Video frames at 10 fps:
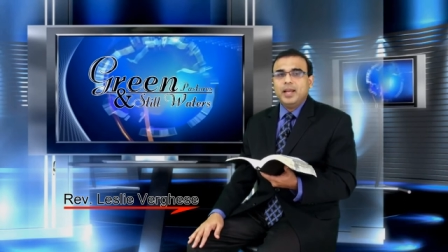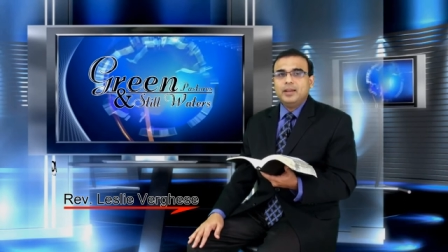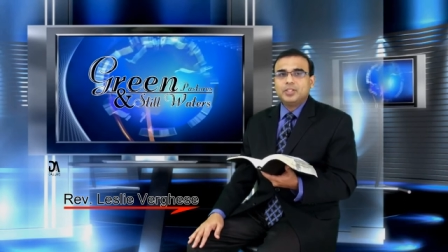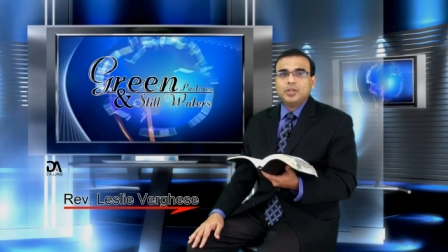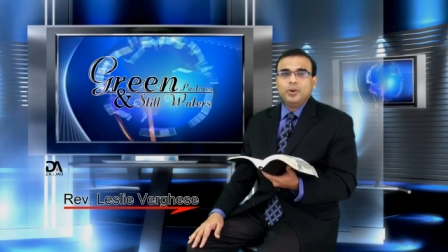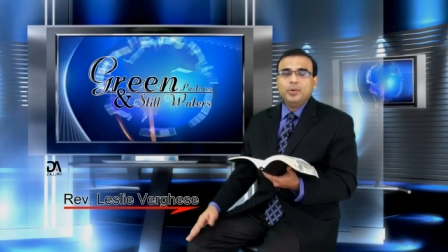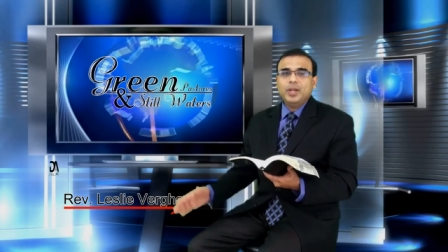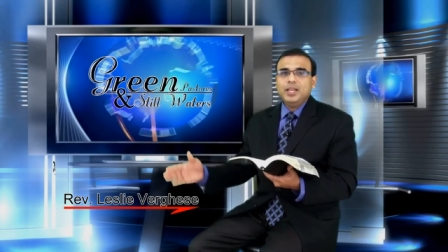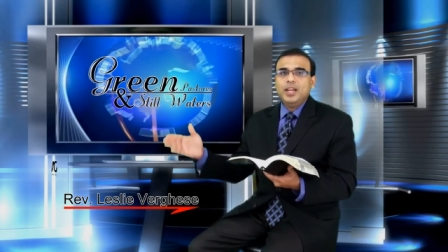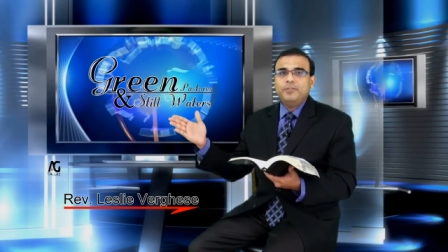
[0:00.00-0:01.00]
So,
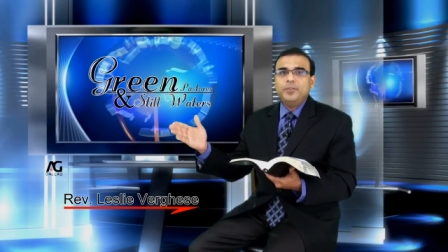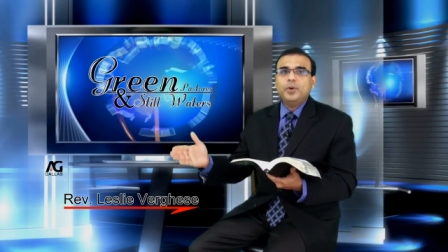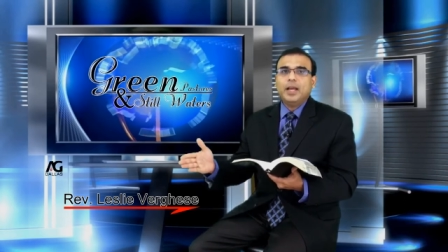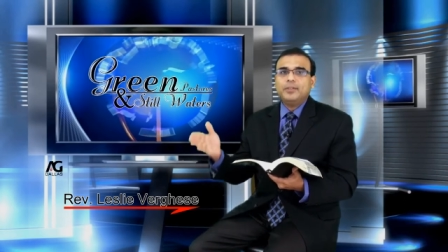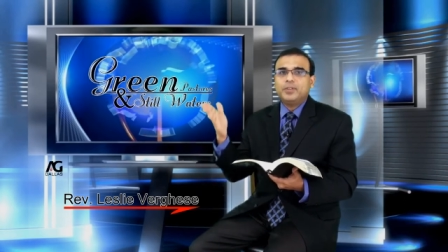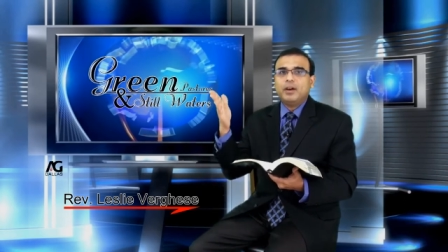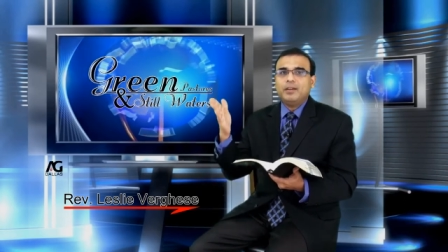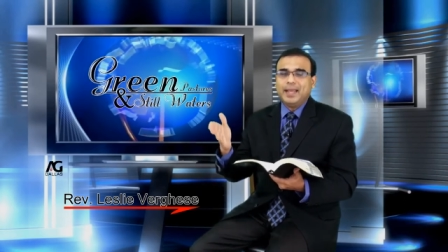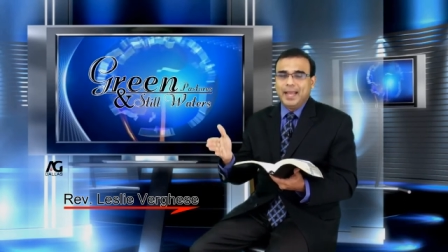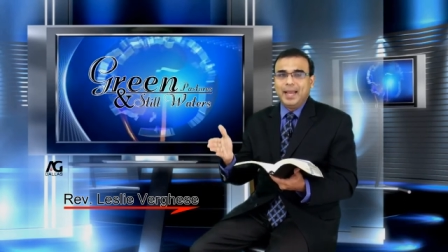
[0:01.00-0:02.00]
if you have
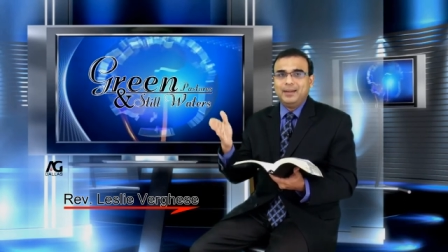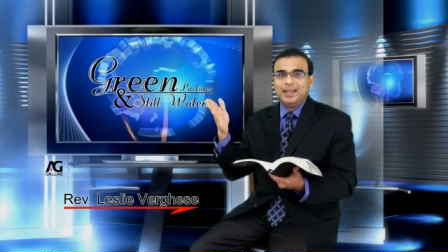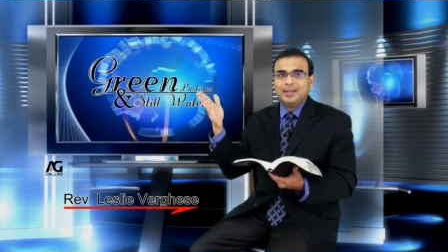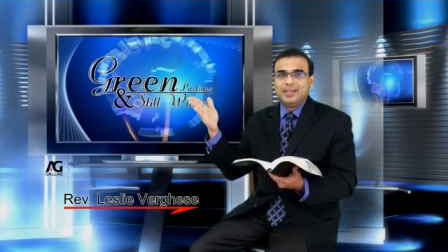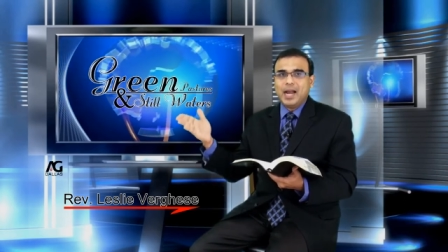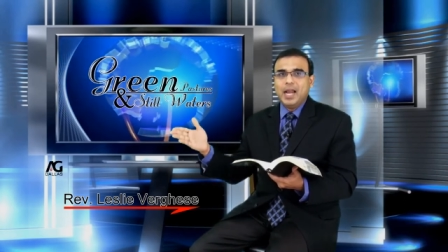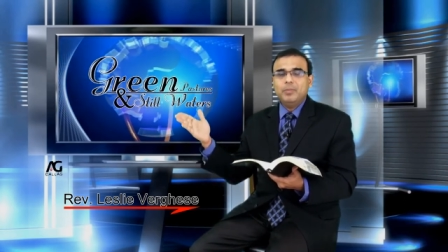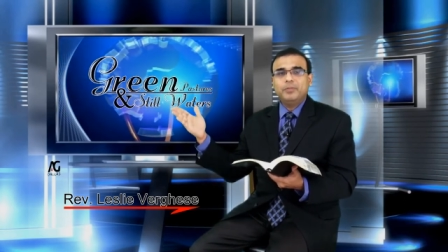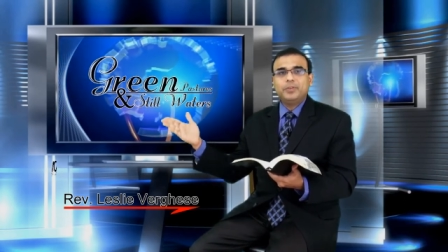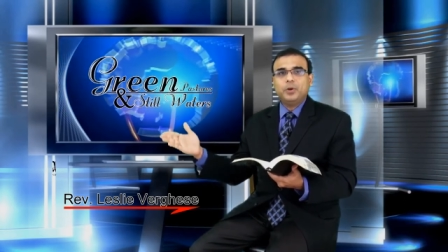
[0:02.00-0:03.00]
not had that
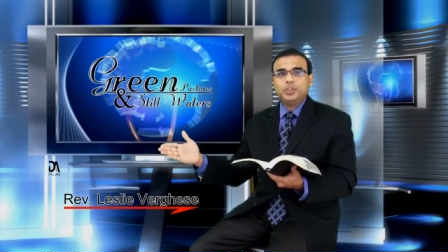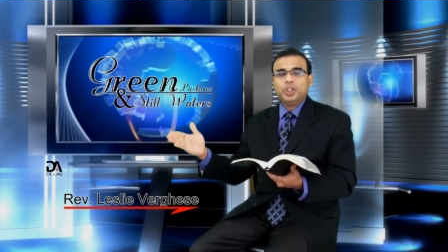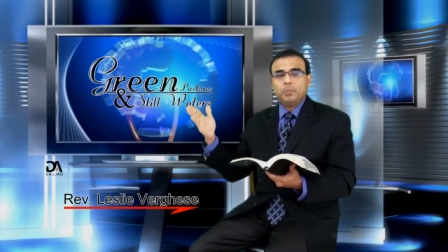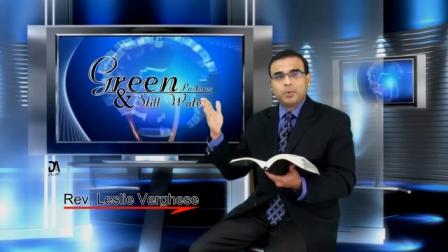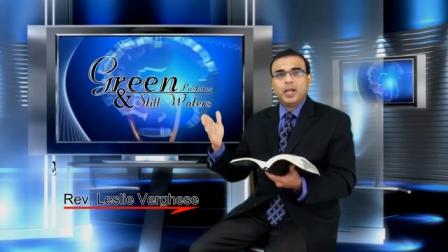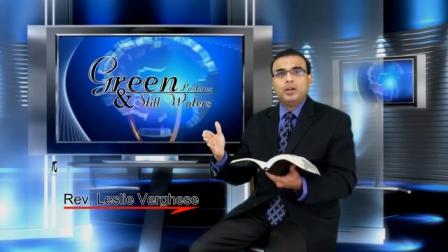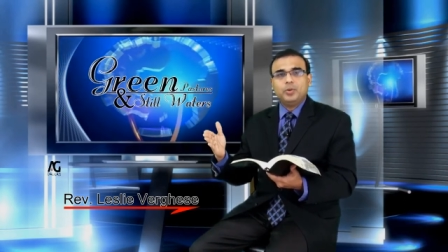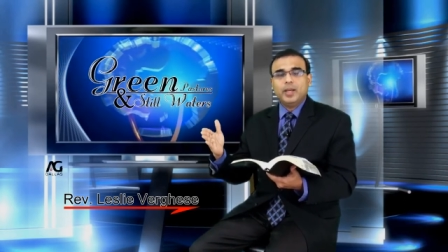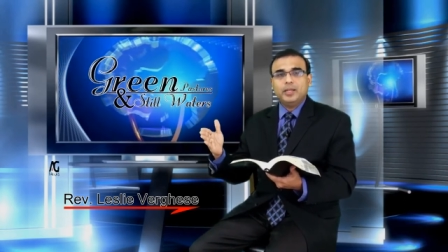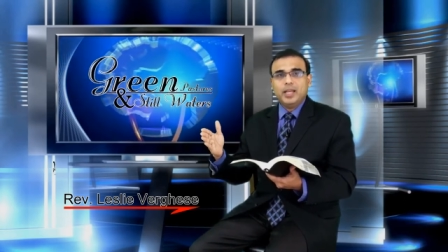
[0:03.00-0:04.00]
time of courtship prior
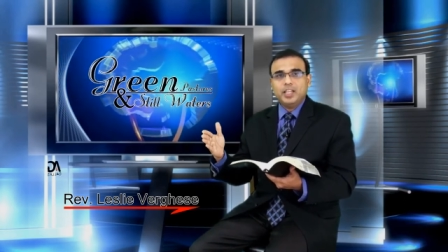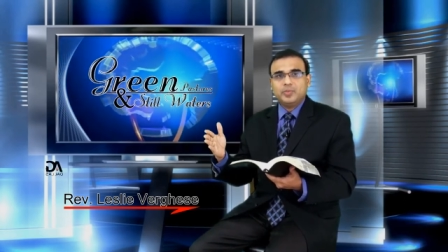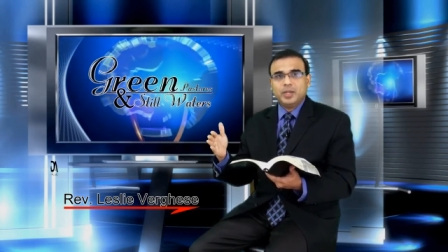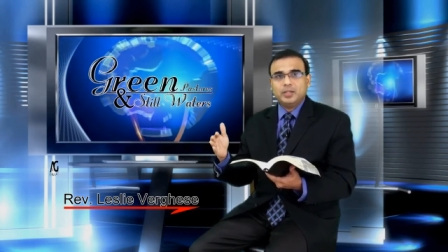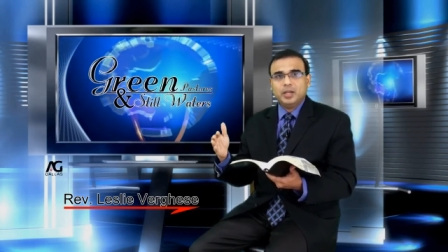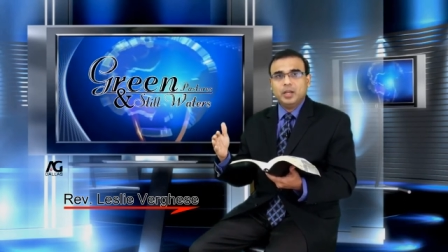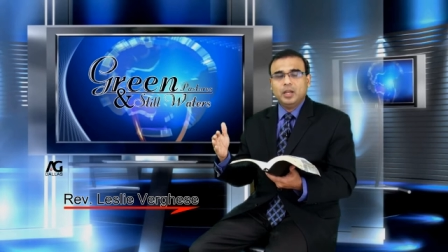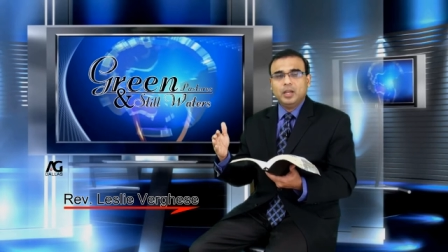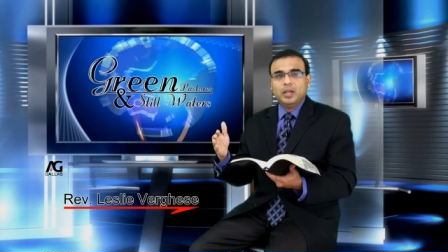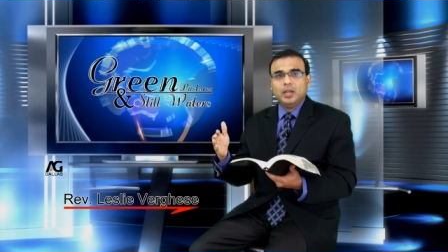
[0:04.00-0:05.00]
to engagement,
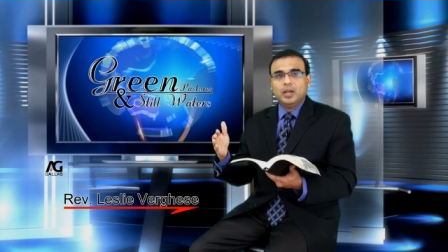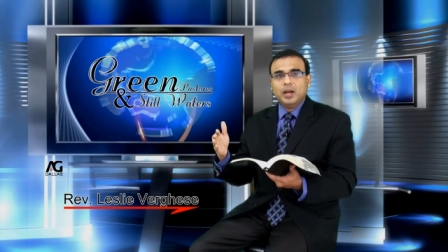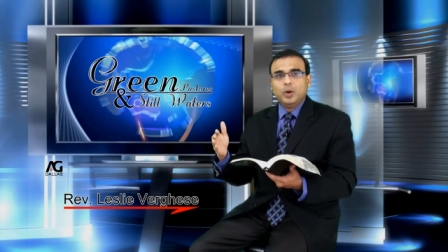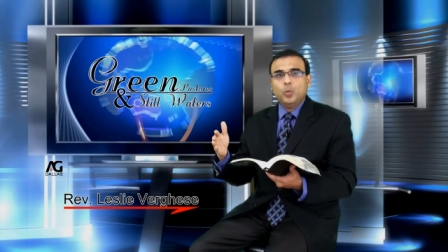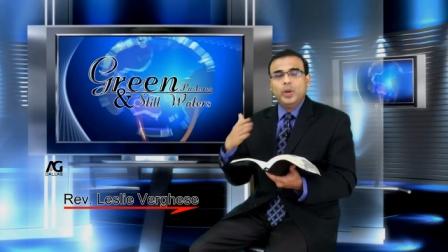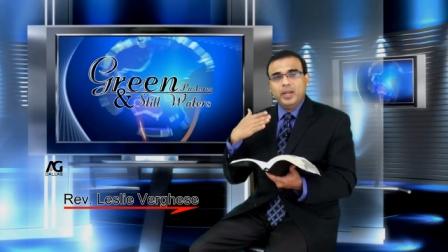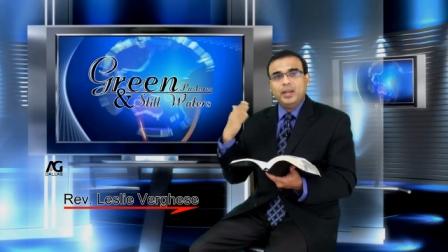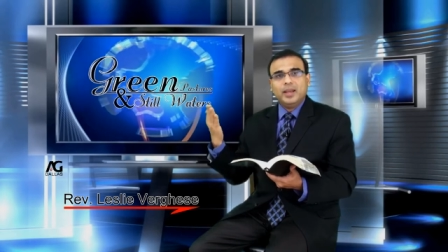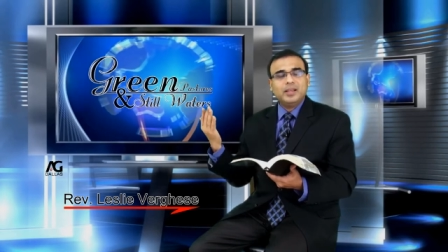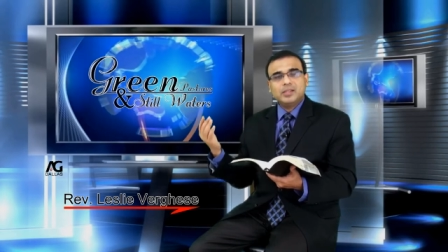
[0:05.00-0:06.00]

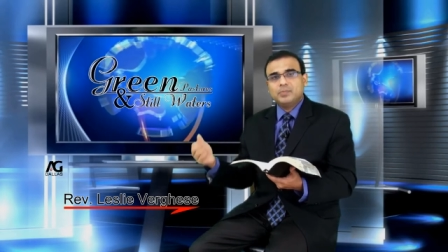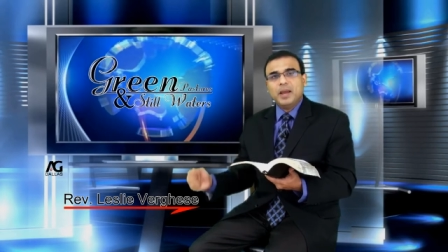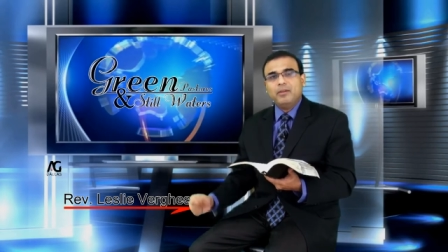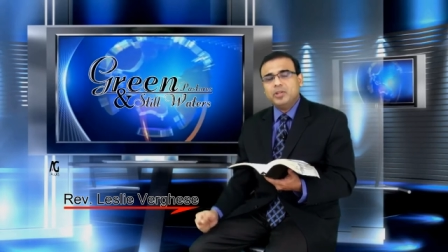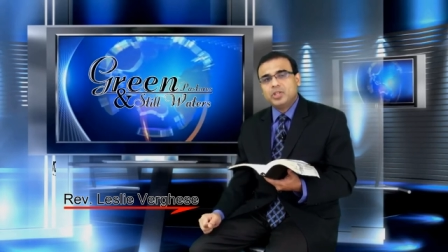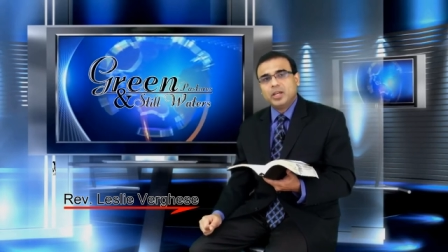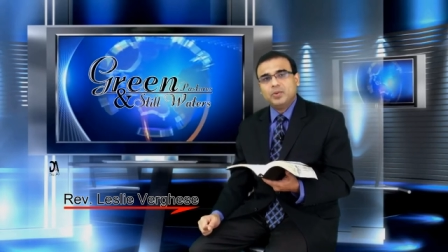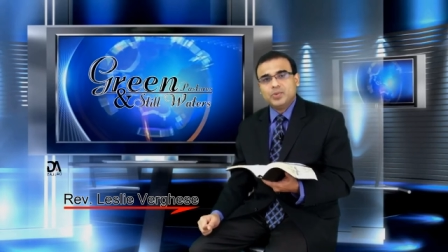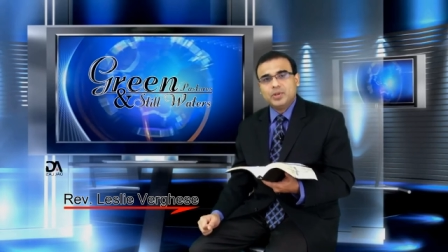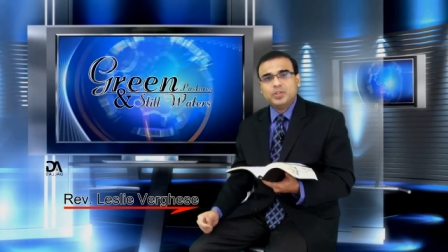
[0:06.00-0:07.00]
we as marriage
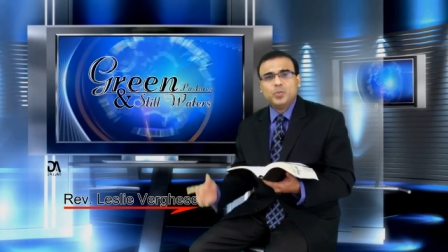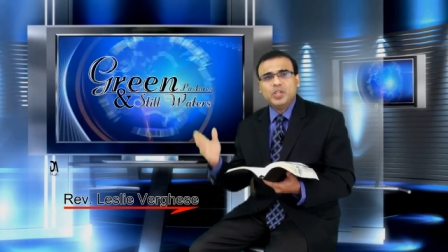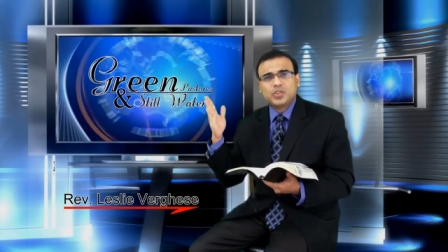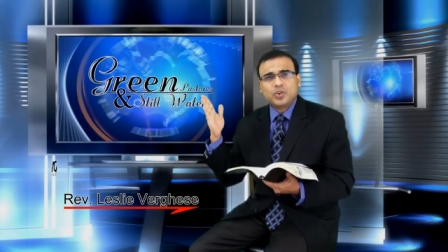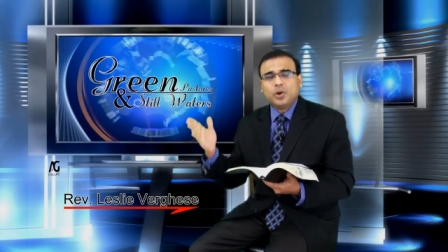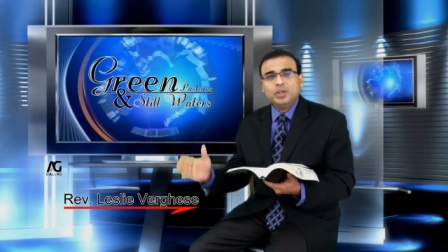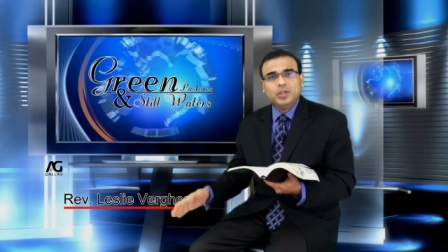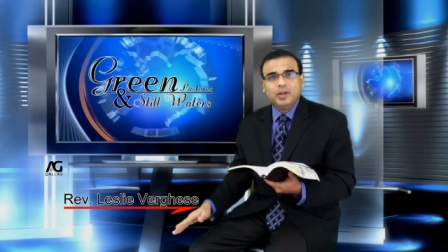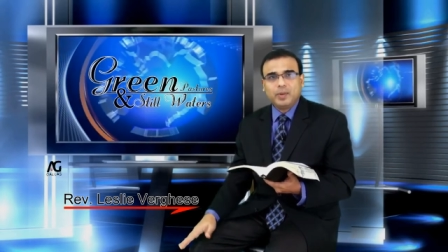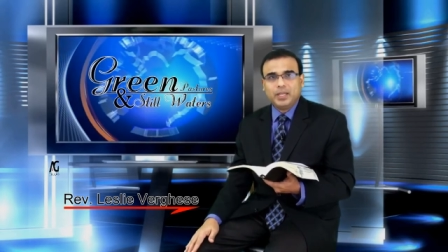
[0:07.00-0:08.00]
counselors, we
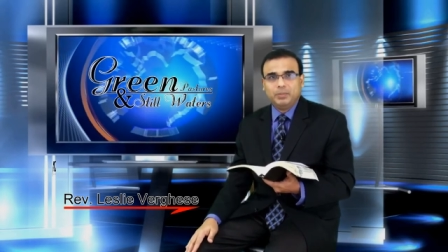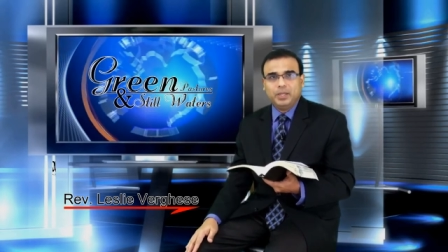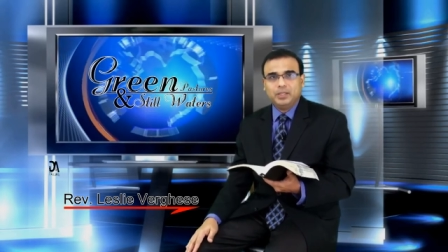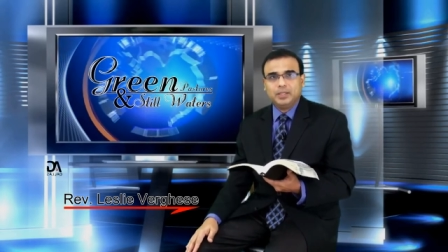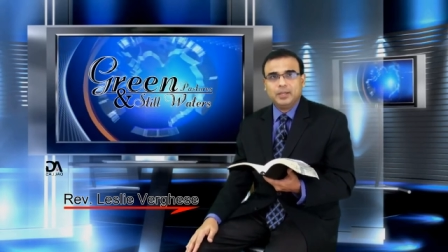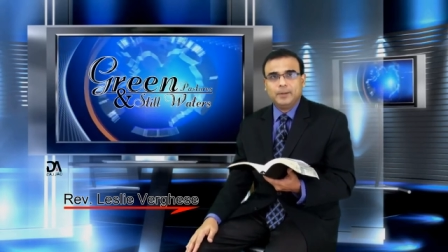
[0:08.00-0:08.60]
strongly recommend